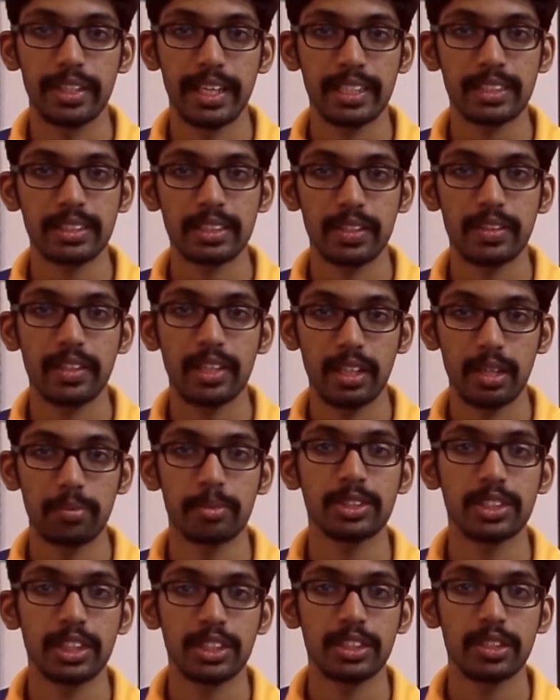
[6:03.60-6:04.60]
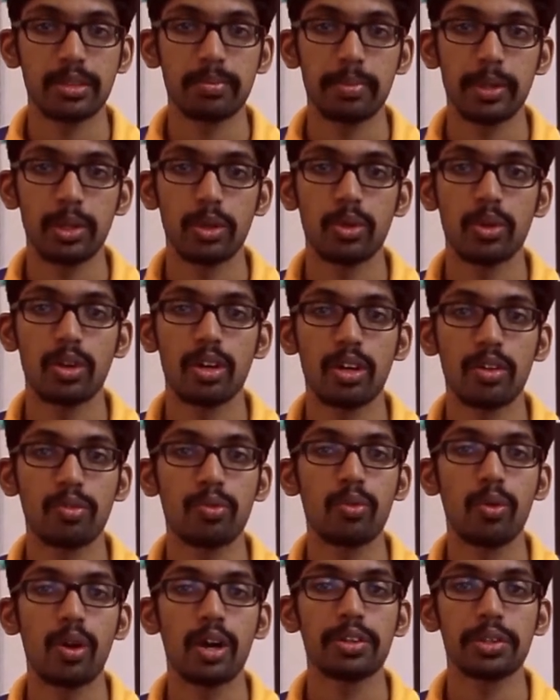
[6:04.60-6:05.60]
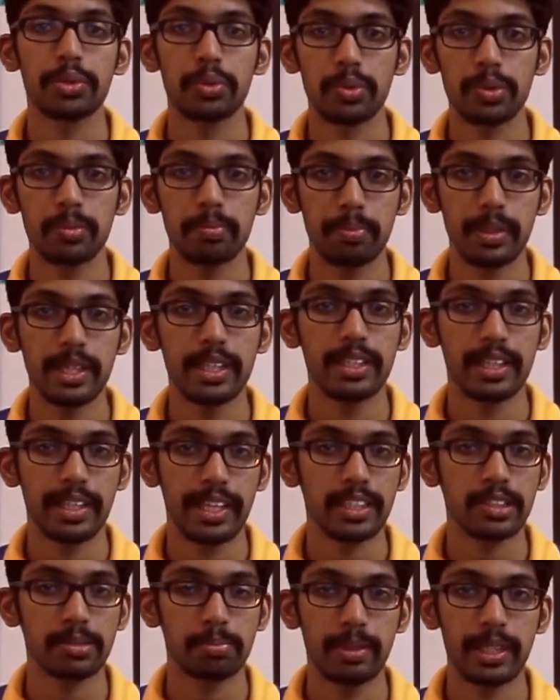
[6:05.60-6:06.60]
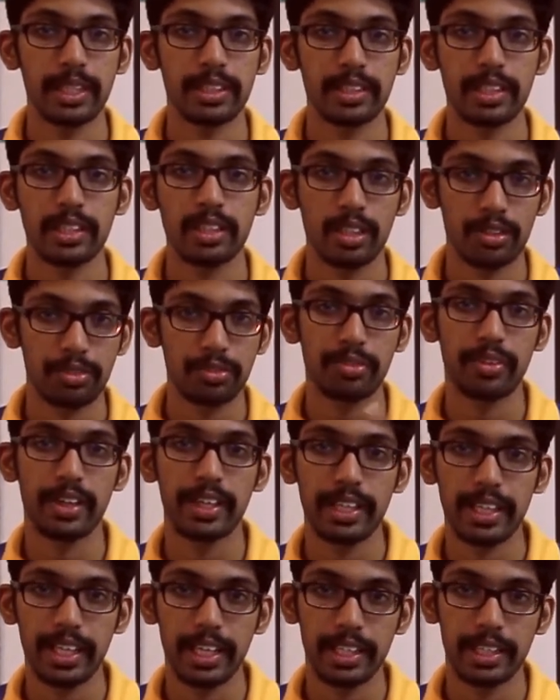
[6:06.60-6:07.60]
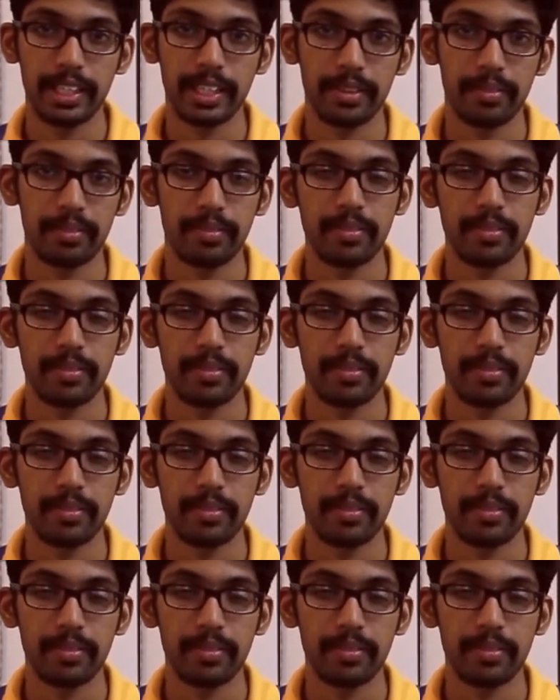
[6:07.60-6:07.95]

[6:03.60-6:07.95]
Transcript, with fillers: guess in the comment section below of what would be the next big thing of 2018.